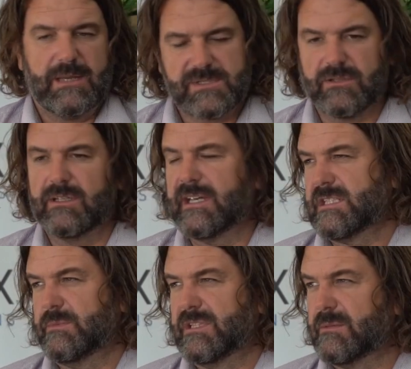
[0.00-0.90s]
it absolutely
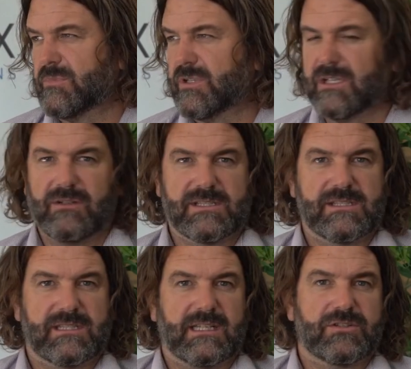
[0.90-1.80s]
has to be done by a
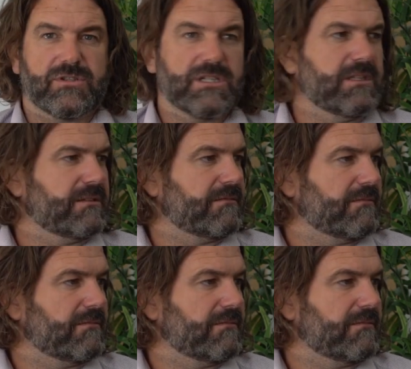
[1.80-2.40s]
licensed electrician